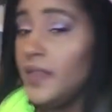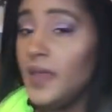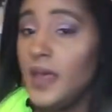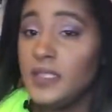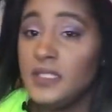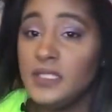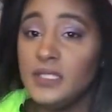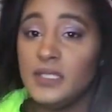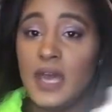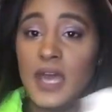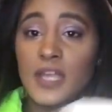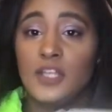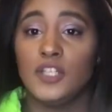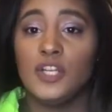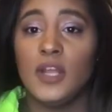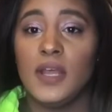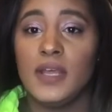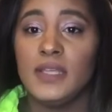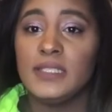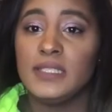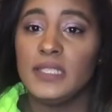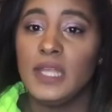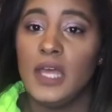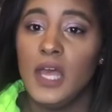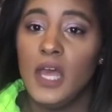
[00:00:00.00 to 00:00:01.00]
that's that
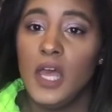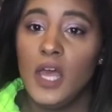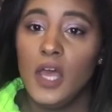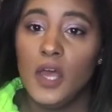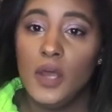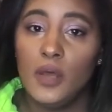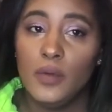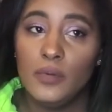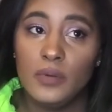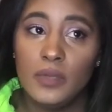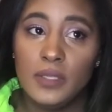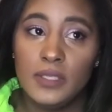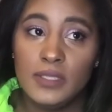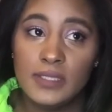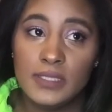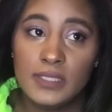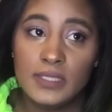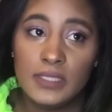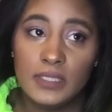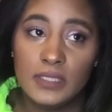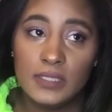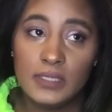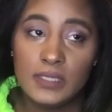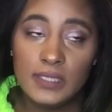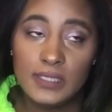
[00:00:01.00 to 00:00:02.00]
dress.
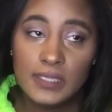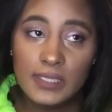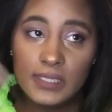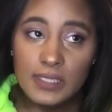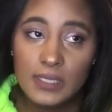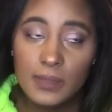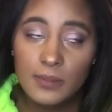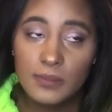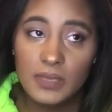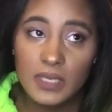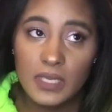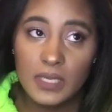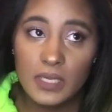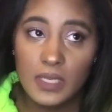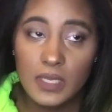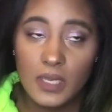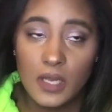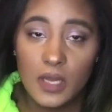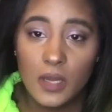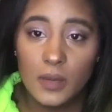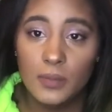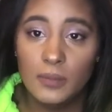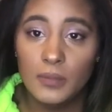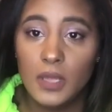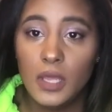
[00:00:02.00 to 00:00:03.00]
This is a
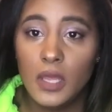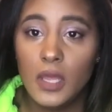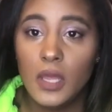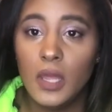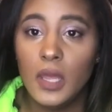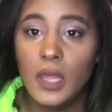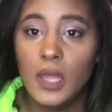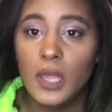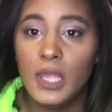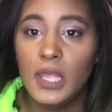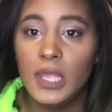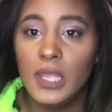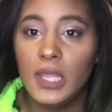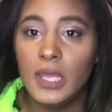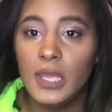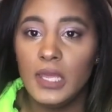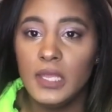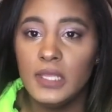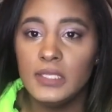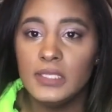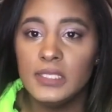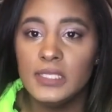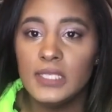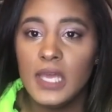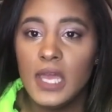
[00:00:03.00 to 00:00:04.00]
medium,
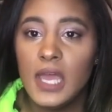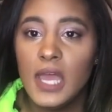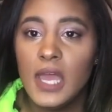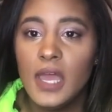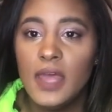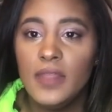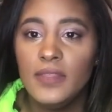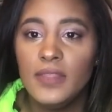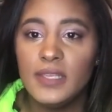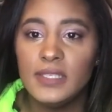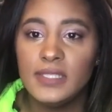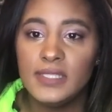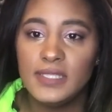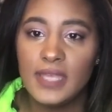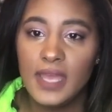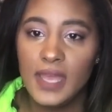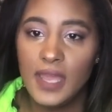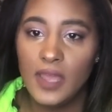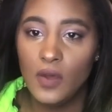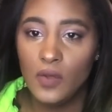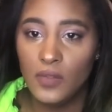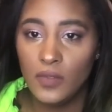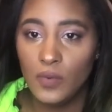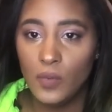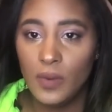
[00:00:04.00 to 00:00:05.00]
and they say
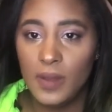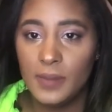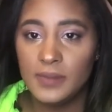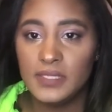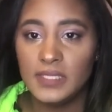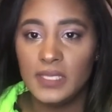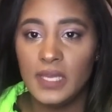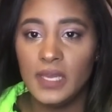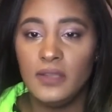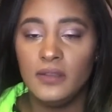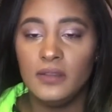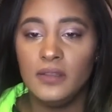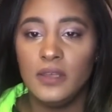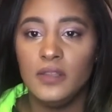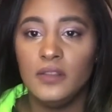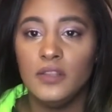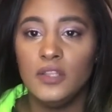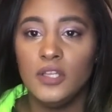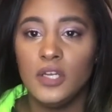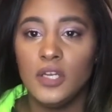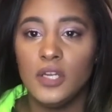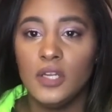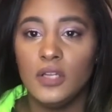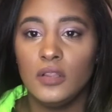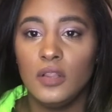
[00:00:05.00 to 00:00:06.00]
on the website that
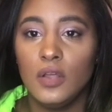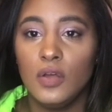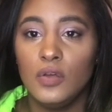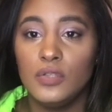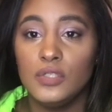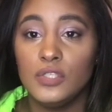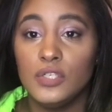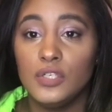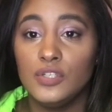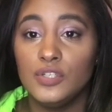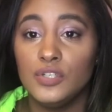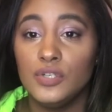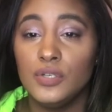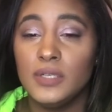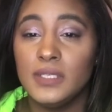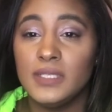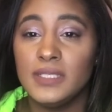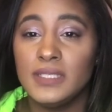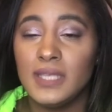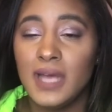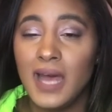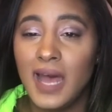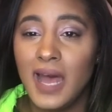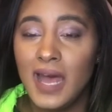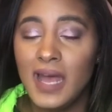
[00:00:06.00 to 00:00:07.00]
their clothes are true to
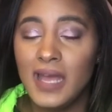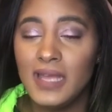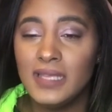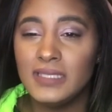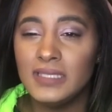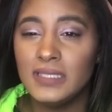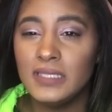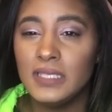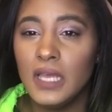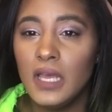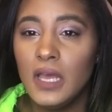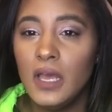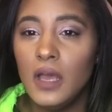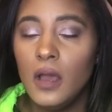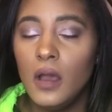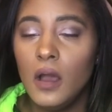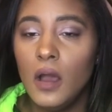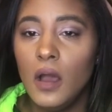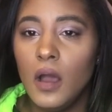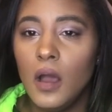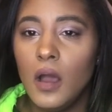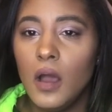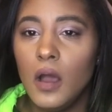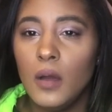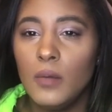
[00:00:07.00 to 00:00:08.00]
size,
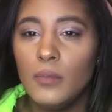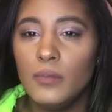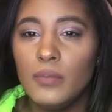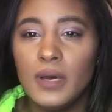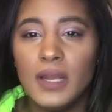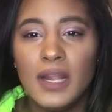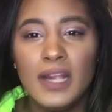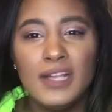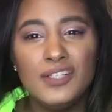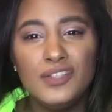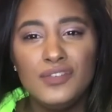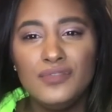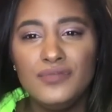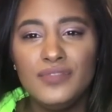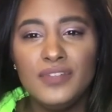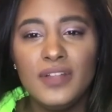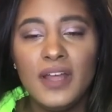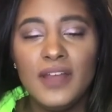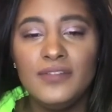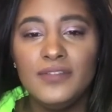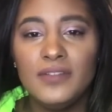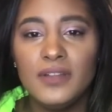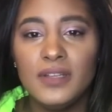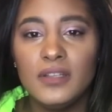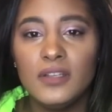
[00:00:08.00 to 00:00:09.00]
but I feel
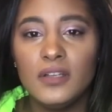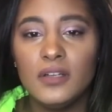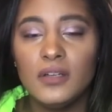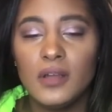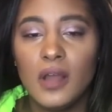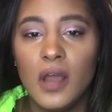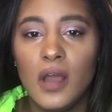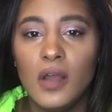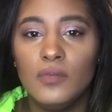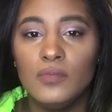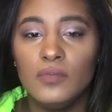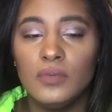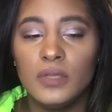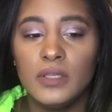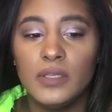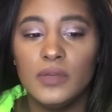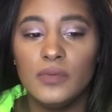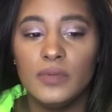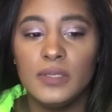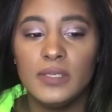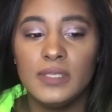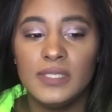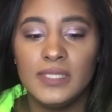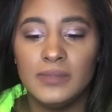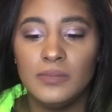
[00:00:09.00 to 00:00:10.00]
like they're cut really,
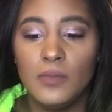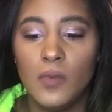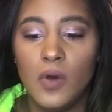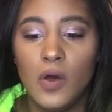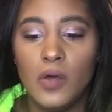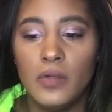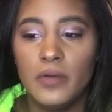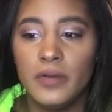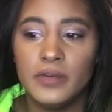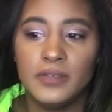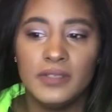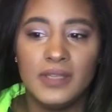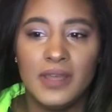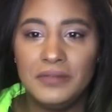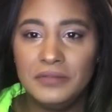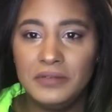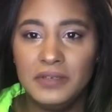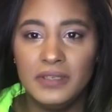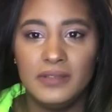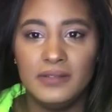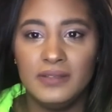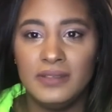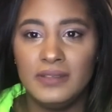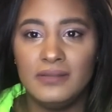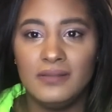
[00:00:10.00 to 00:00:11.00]
really small. They're
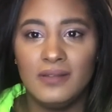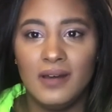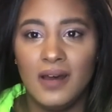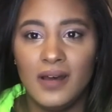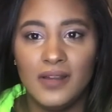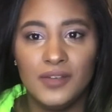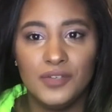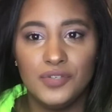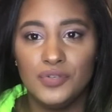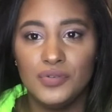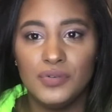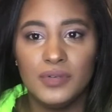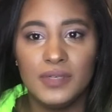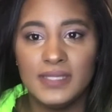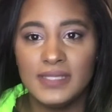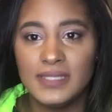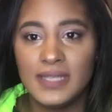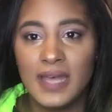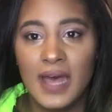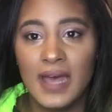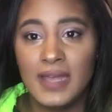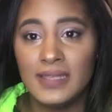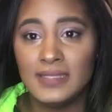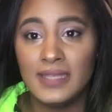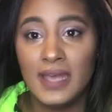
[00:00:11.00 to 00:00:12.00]
definitely not true to
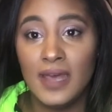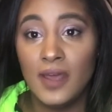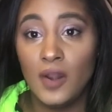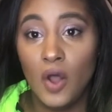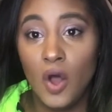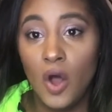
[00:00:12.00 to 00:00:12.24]
size at